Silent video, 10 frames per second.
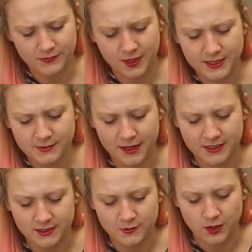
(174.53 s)
nice
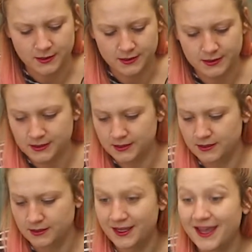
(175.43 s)
painted ones.
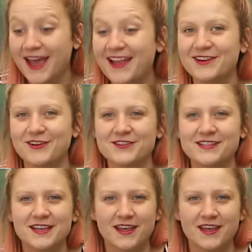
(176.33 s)
Hello, Rosie.